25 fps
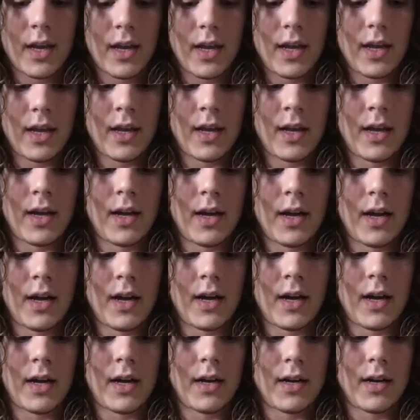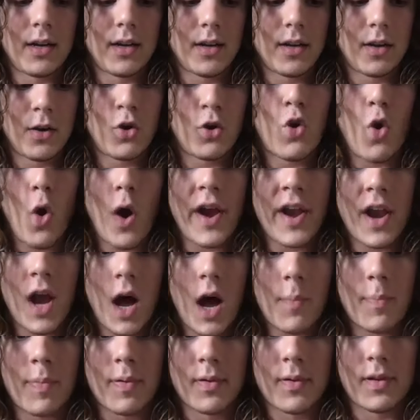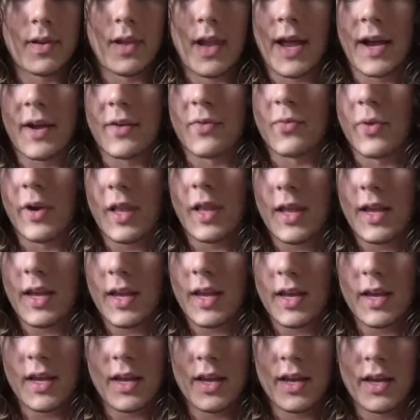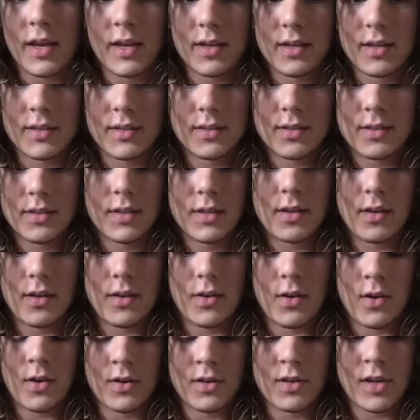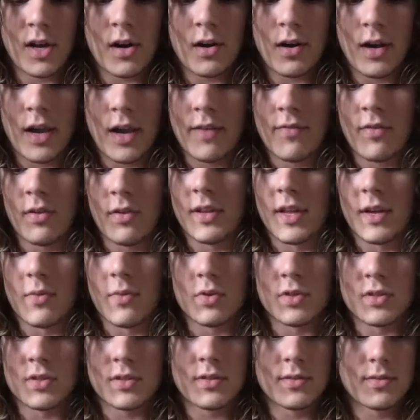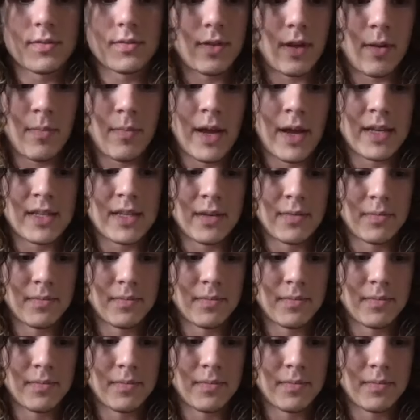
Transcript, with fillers: uh going up like really on another level that was amazing